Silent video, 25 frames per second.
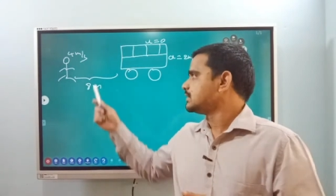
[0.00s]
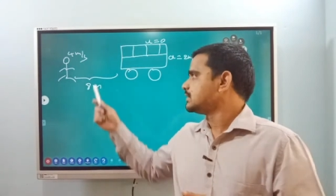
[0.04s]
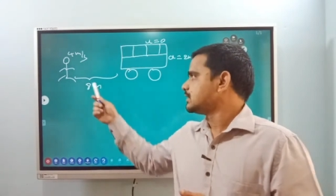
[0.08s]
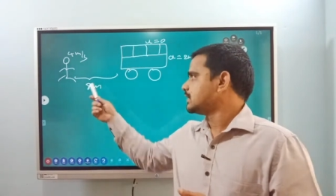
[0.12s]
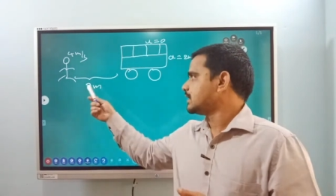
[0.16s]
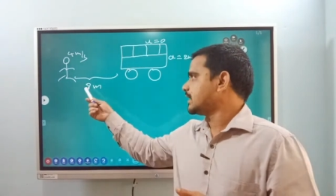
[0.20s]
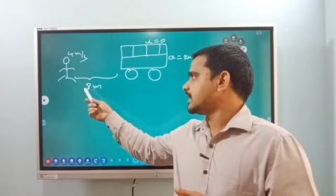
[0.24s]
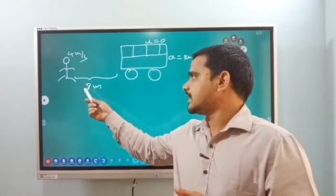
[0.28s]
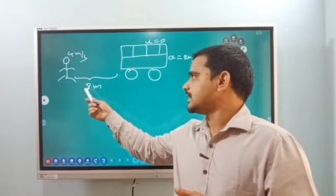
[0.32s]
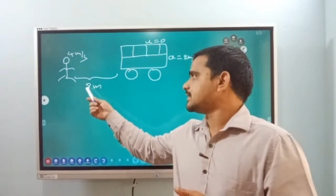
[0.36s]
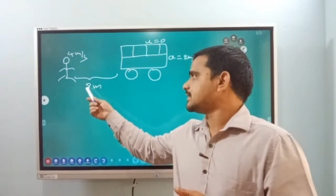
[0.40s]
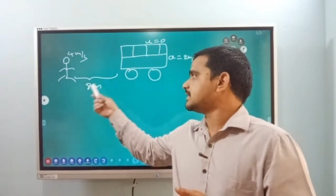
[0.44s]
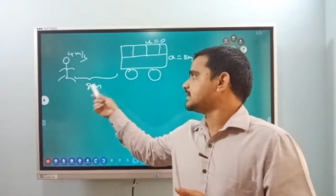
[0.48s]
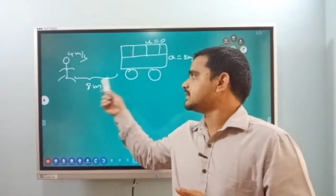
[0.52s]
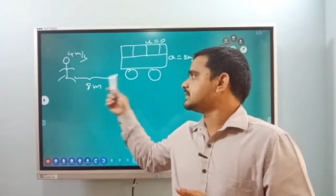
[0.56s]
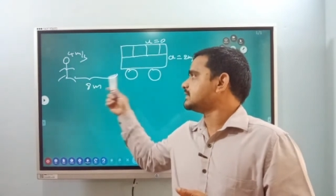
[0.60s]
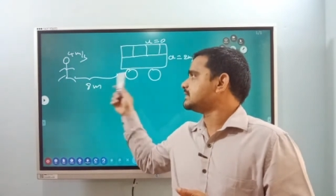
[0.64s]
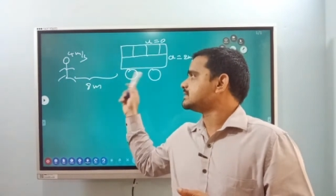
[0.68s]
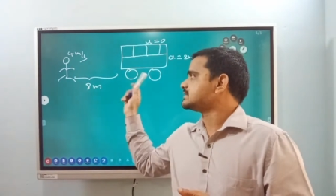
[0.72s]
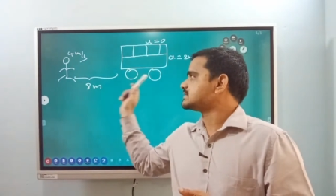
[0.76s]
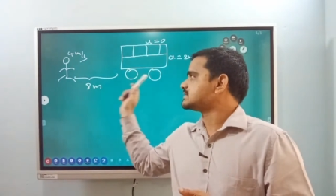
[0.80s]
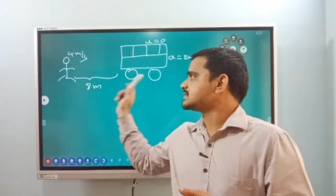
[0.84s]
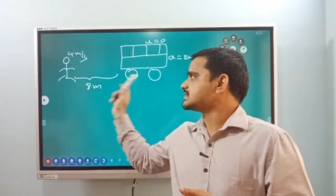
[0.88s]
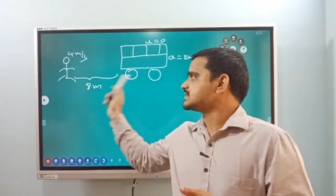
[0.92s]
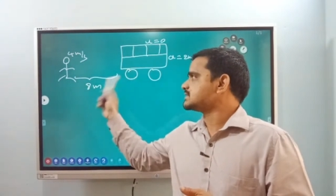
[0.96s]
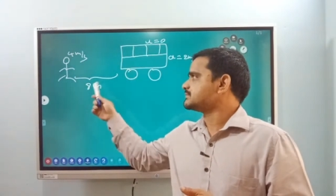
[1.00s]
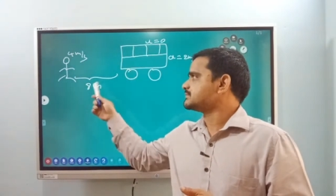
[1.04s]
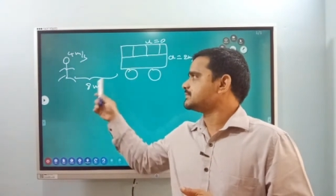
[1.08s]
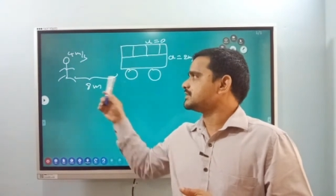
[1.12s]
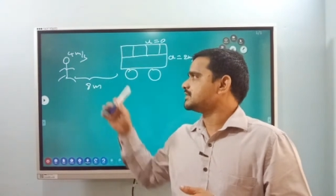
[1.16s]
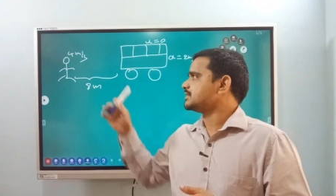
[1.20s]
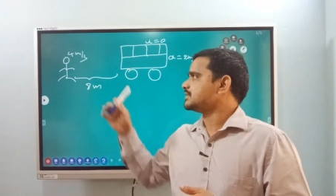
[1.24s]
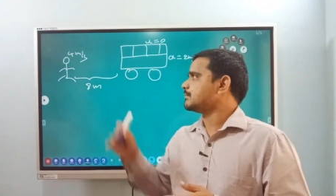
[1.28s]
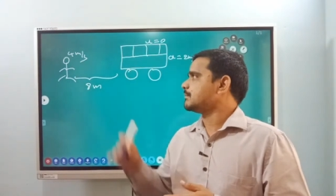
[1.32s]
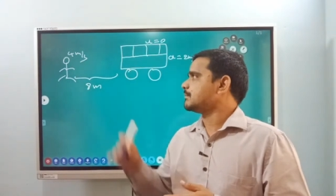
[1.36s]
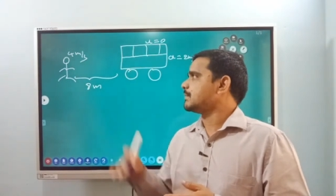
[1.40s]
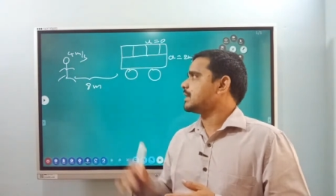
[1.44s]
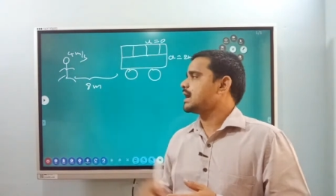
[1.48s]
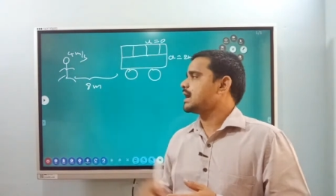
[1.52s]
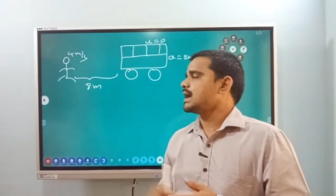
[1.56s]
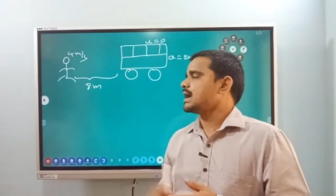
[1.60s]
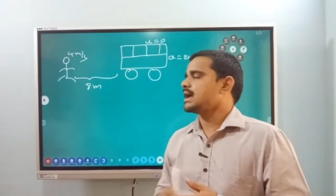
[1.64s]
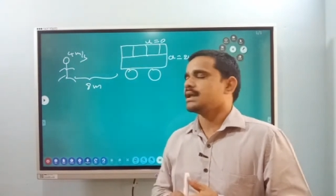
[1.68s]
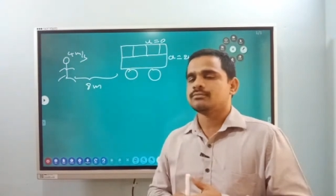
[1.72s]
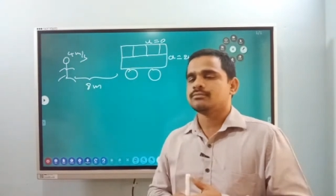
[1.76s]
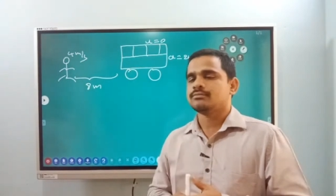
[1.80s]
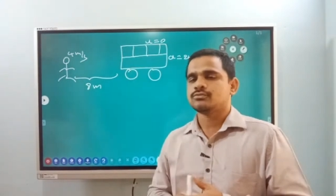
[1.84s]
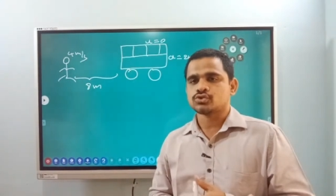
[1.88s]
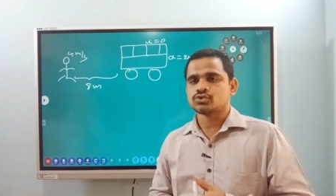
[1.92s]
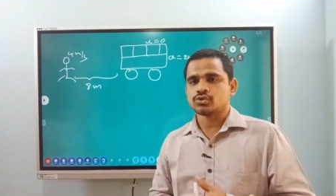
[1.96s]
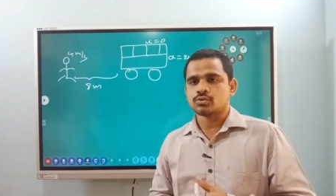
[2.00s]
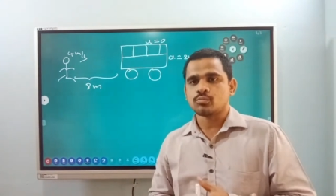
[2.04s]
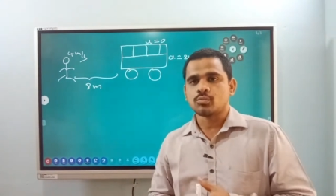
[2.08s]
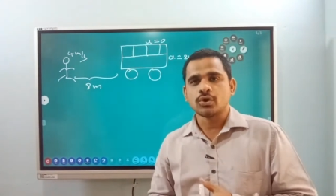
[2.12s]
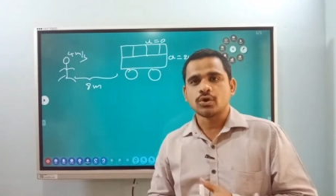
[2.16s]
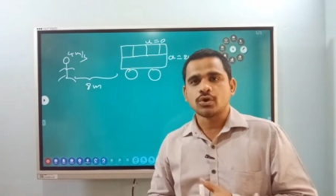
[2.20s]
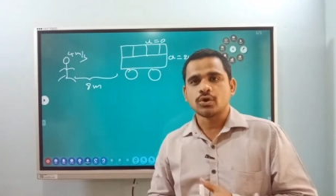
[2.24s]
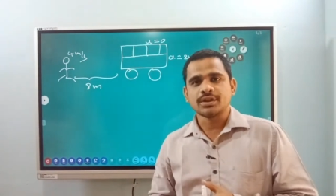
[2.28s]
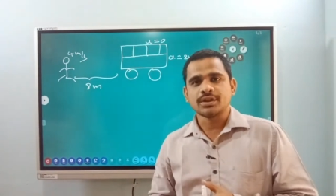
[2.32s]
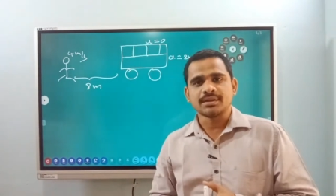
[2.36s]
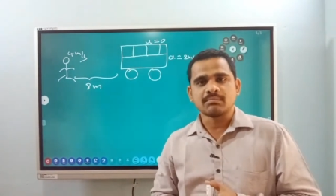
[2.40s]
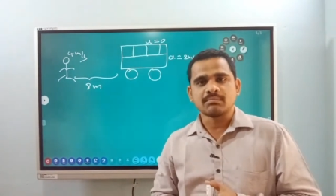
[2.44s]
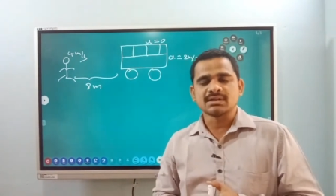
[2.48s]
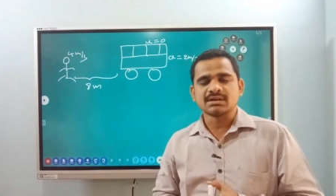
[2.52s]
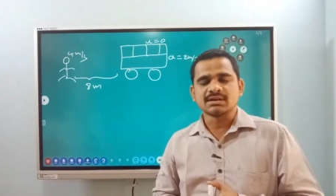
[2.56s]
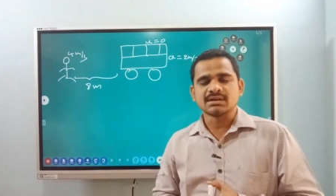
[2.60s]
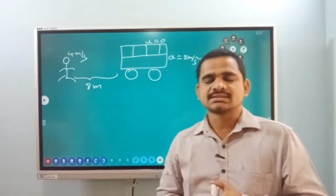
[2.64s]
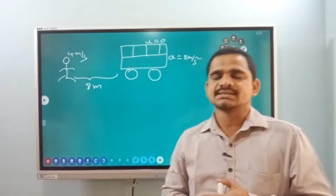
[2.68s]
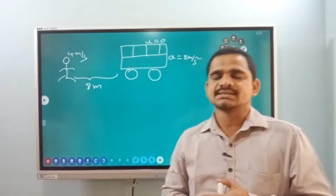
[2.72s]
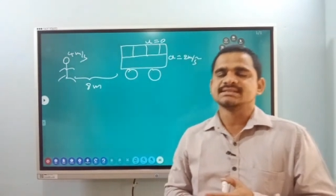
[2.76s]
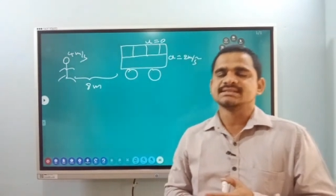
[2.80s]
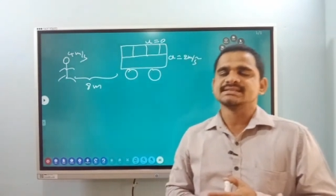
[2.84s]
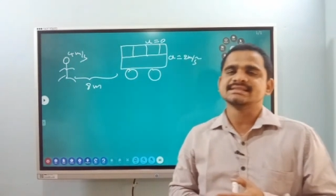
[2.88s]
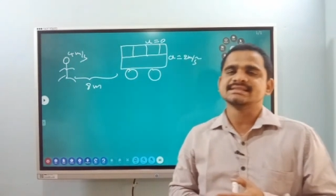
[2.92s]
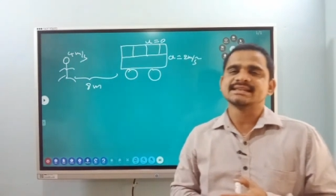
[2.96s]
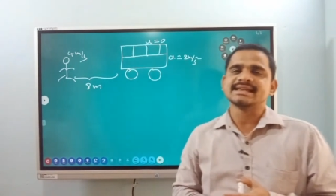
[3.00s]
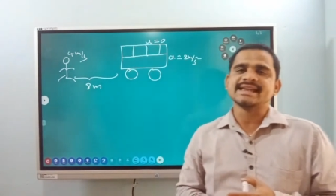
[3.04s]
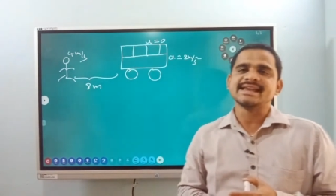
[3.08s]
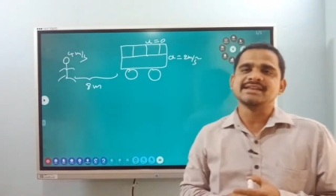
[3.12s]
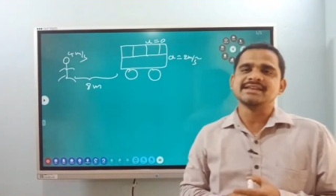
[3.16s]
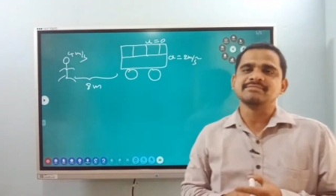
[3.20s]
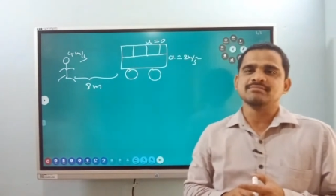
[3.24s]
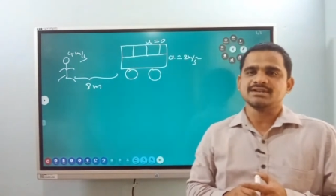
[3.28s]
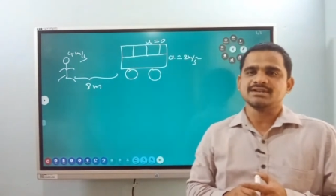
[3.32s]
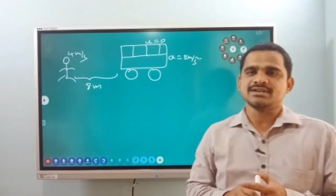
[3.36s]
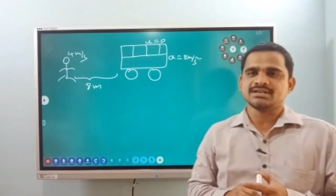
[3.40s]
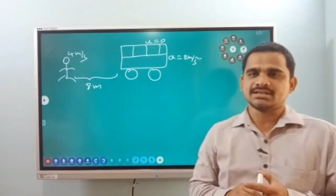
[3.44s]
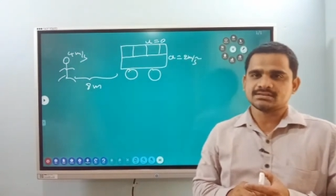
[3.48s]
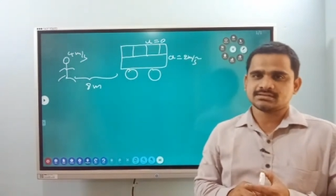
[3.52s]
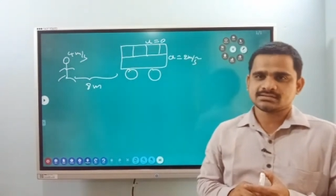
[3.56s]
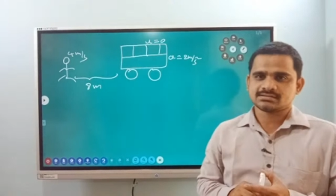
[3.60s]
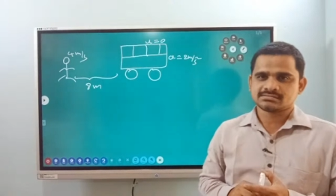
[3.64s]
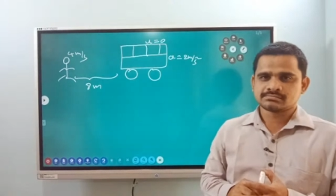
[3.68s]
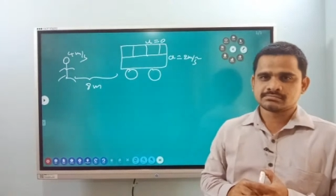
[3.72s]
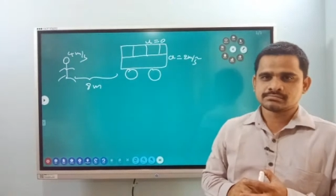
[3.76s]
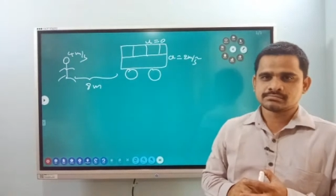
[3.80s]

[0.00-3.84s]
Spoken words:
And the distance between the man, so the boy and the bus is 8 meters.